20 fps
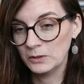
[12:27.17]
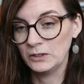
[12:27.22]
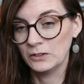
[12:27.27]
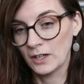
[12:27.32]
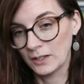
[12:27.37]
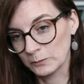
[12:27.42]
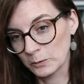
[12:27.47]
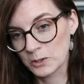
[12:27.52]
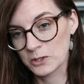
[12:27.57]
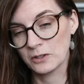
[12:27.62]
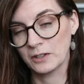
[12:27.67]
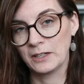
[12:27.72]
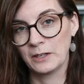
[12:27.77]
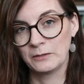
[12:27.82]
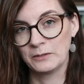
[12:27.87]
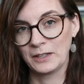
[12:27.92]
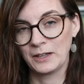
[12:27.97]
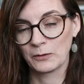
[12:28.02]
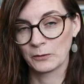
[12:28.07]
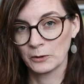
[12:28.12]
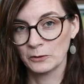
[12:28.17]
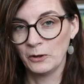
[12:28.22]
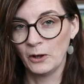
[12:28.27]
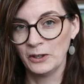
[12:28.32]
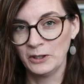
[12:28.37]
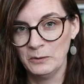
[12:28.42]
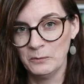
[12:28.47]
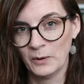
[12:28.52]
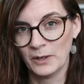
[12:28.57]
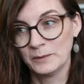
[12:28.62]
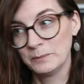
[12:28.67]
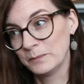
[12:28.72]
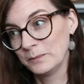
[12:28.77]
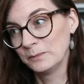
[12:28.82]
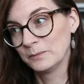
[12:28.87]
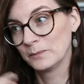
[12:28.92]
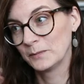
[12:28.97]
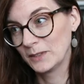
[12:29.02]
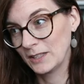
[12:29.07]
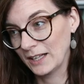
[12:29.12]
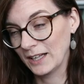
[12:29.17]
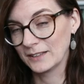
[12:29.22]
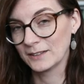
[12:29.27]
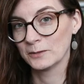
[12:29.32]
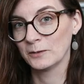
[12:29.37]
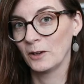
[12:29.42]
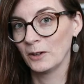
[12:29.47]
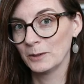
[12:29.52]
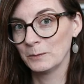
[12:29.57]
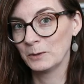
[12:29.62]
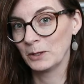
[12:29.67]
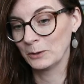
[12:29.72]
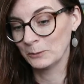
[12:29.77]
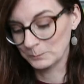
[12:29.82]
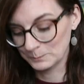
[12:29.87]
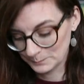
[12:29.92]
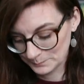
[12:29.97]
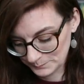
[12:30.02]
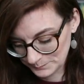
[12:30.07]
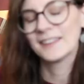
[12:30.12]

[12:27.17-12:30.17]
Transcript: and unfortunately you have to get through volume 1 to get to volume 2.